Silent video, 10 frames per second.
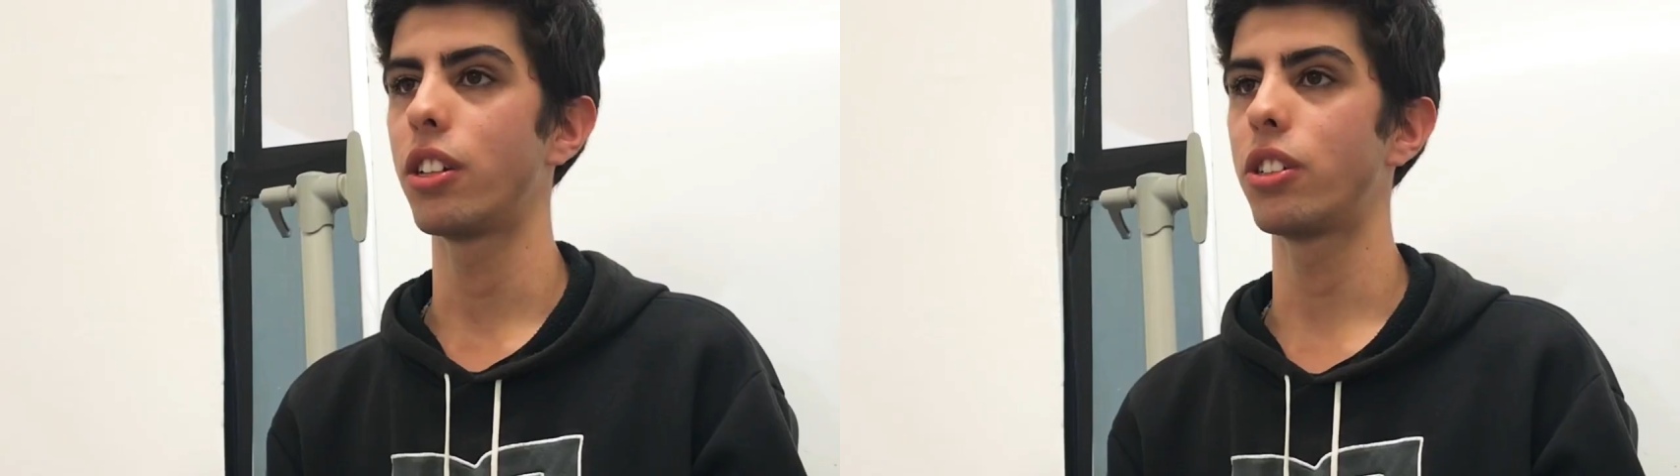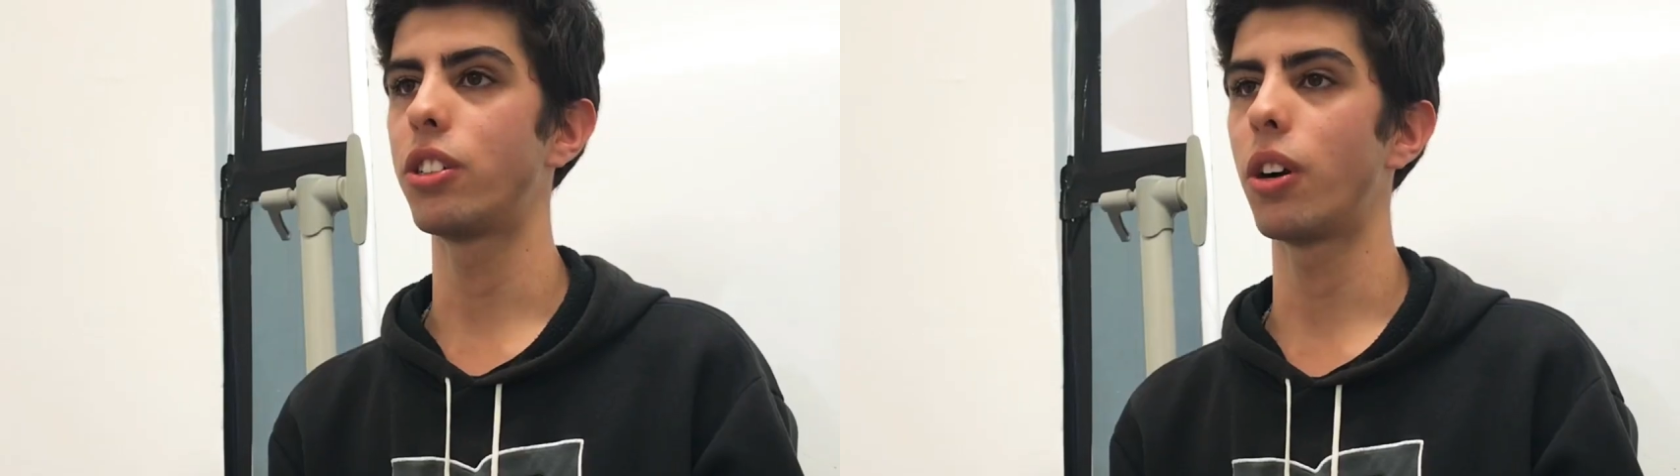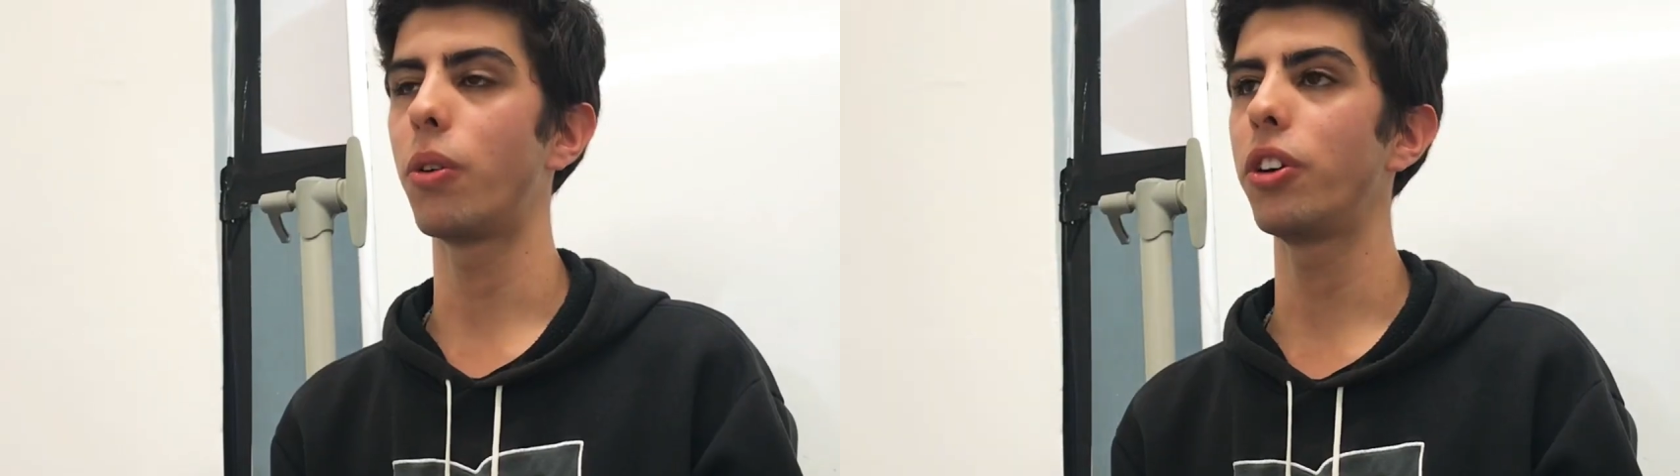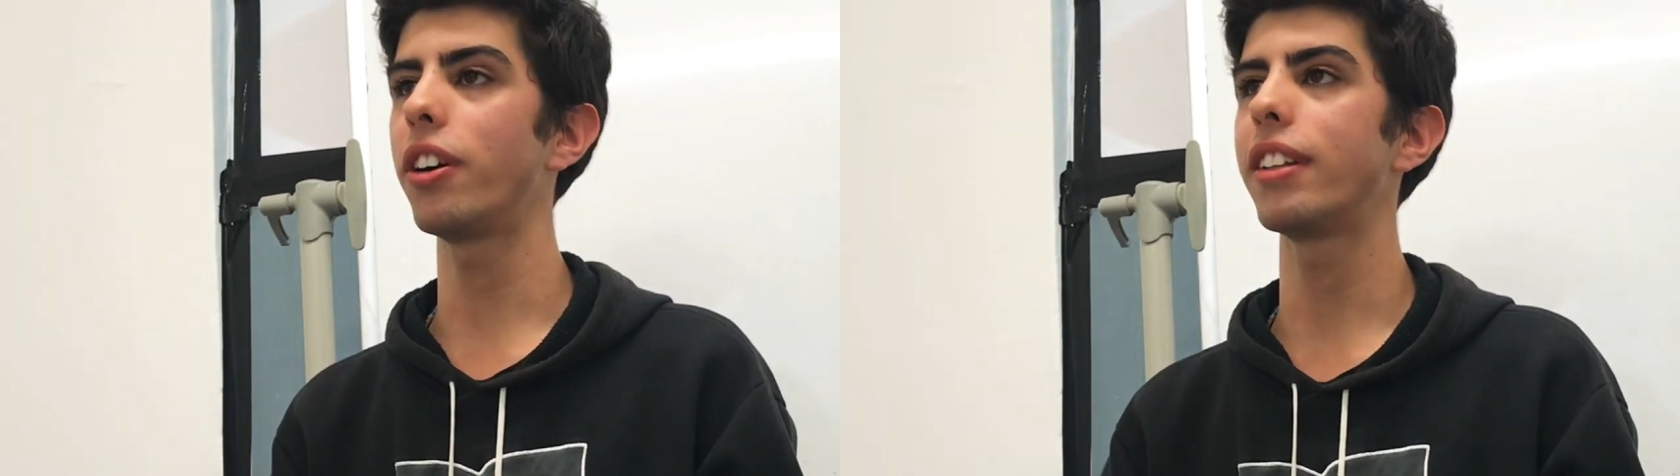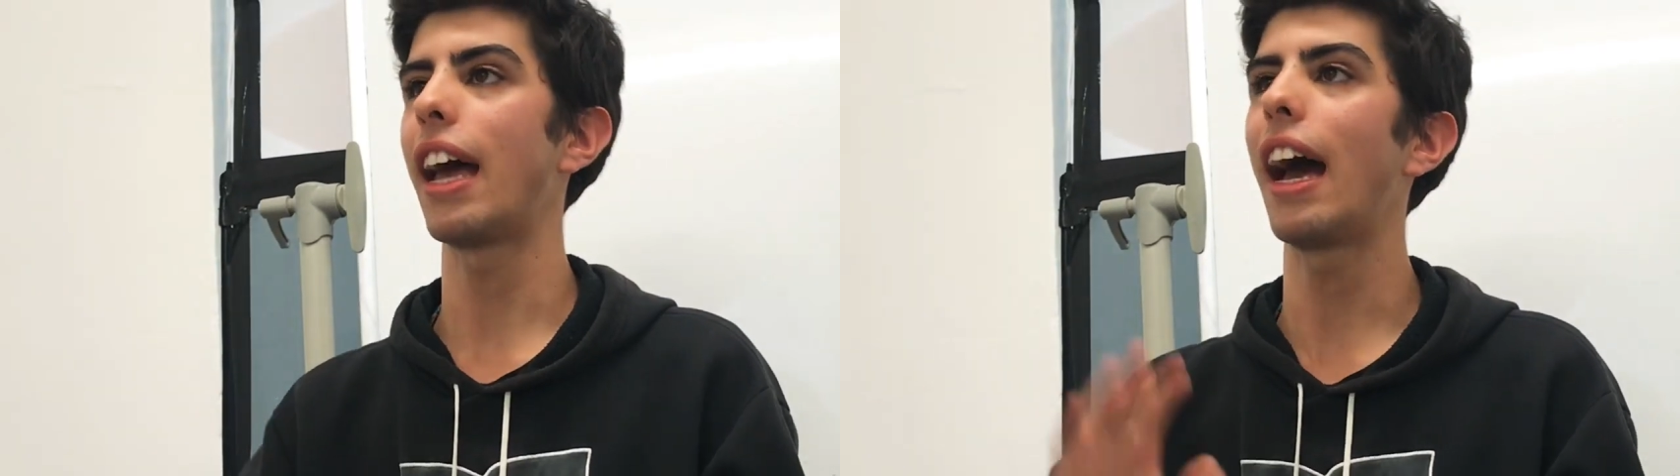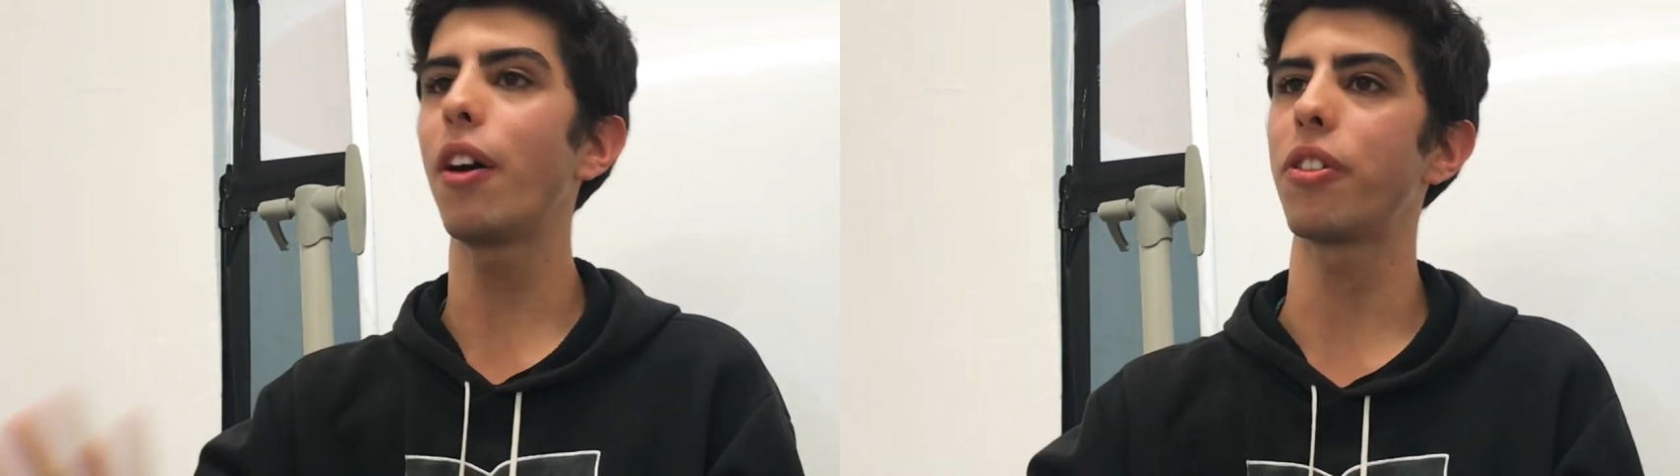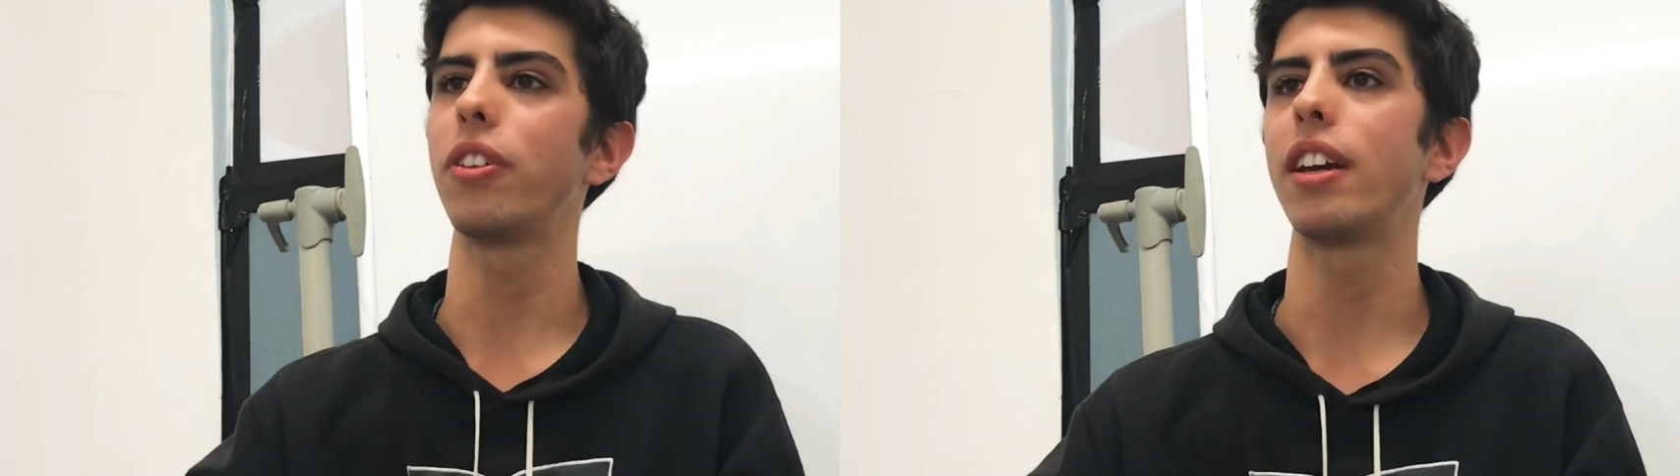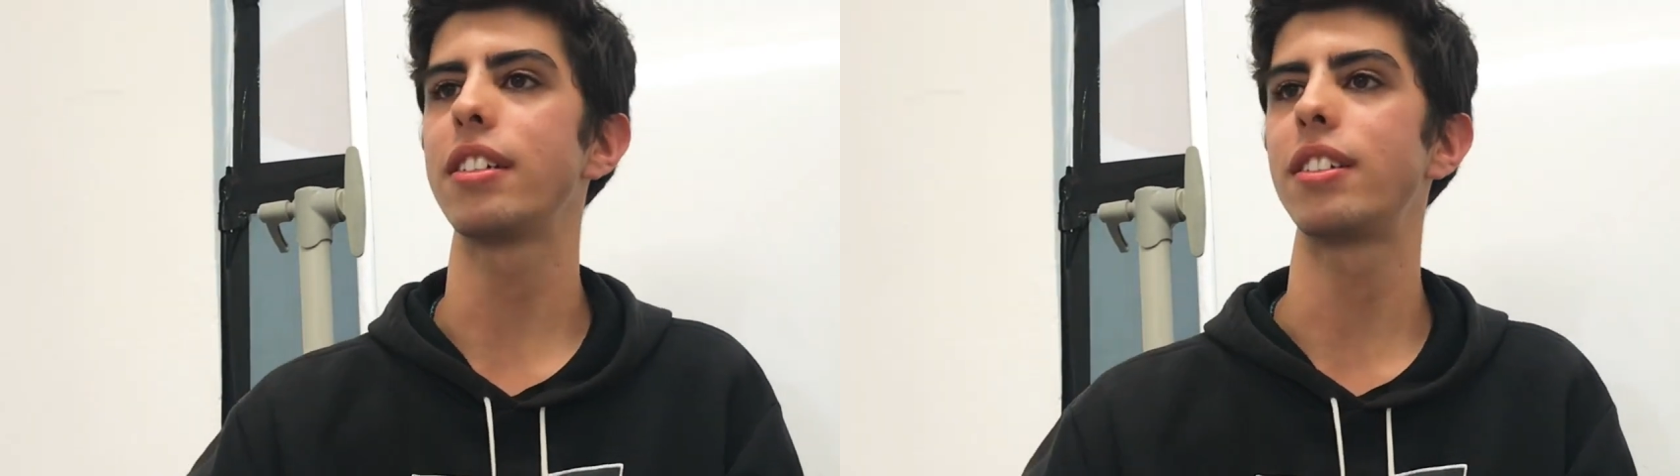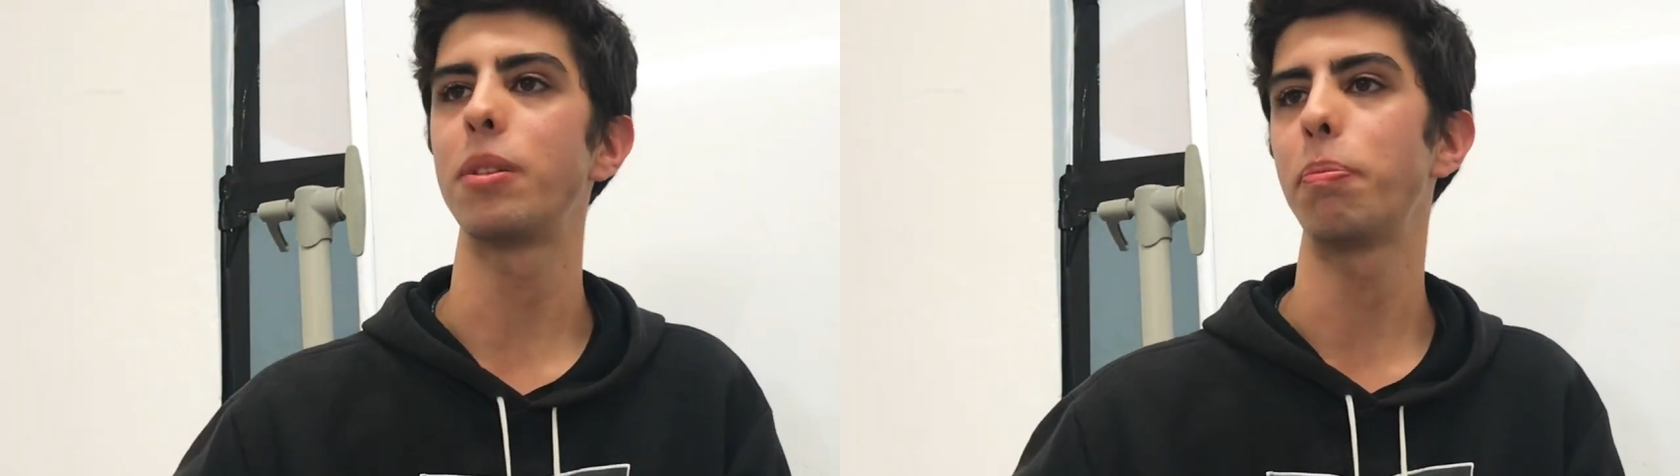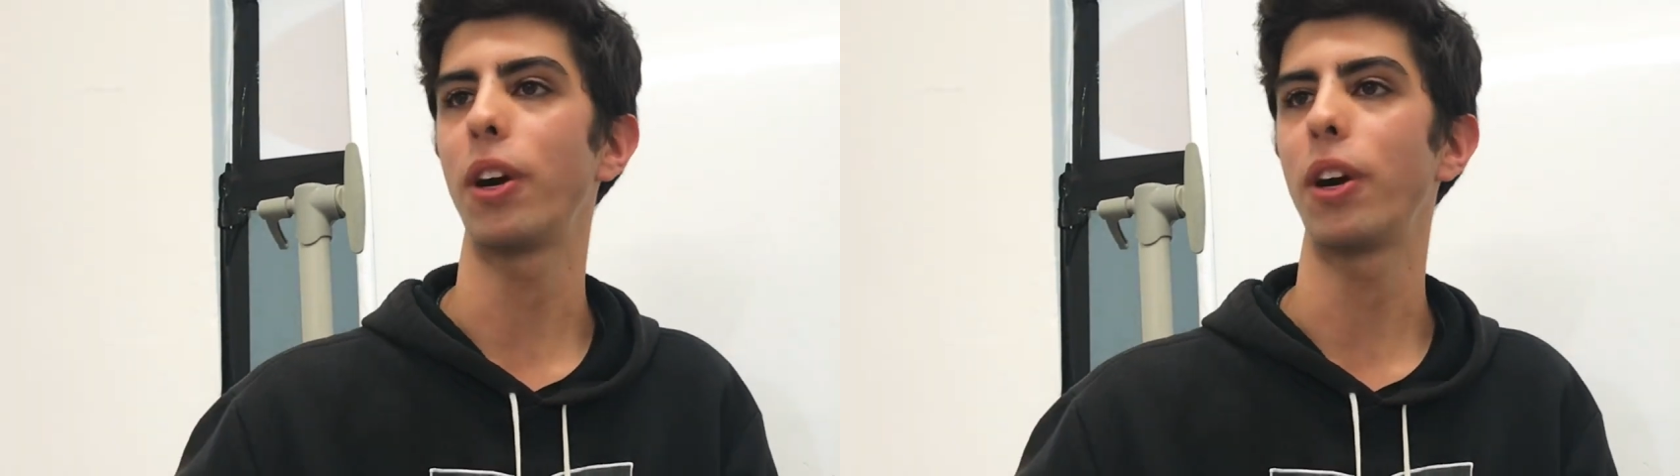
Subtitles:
So you're the healthiest